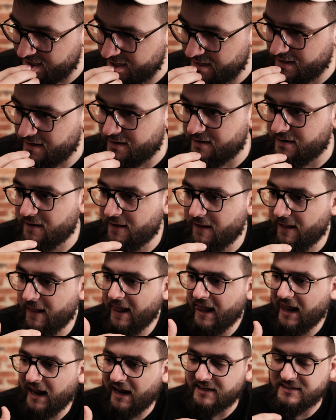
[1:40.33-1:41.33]
it,
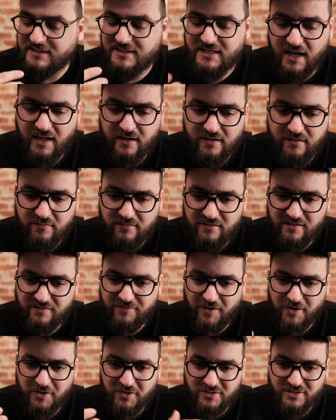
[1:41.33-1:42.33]
I sent the
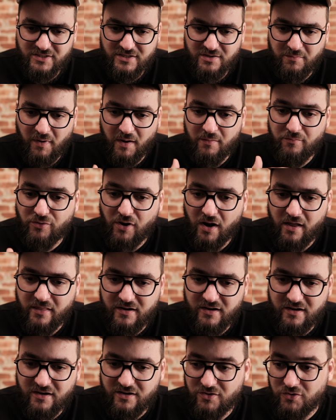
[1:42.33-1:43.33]
photos to my
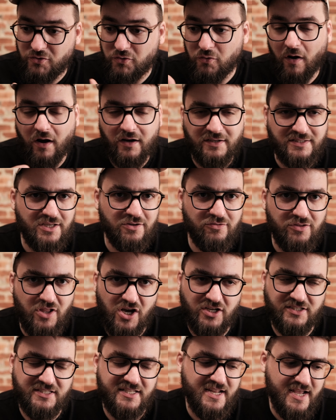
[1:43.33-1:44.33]
brother who also
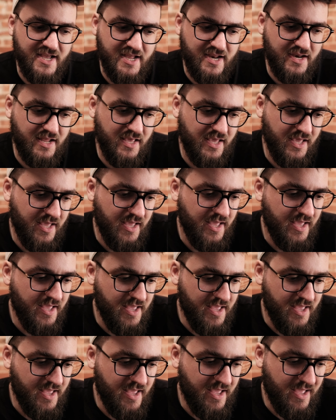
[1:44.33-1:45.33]
lost it,
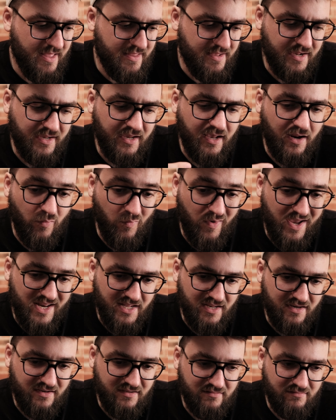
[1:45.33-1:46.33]
and I kind of
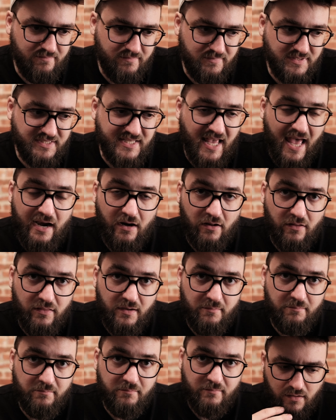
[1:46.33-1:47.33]
waited, sat on
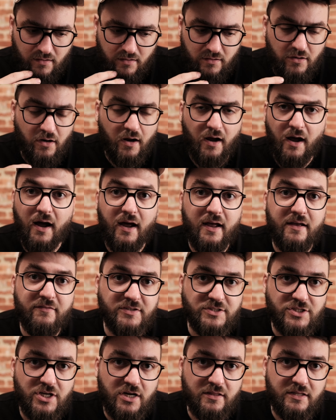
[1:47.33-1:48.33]
them. You know, I
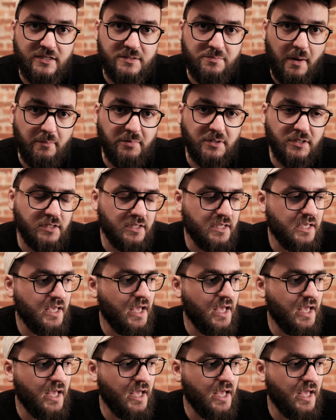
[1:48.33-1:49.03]
haven't shared these publicly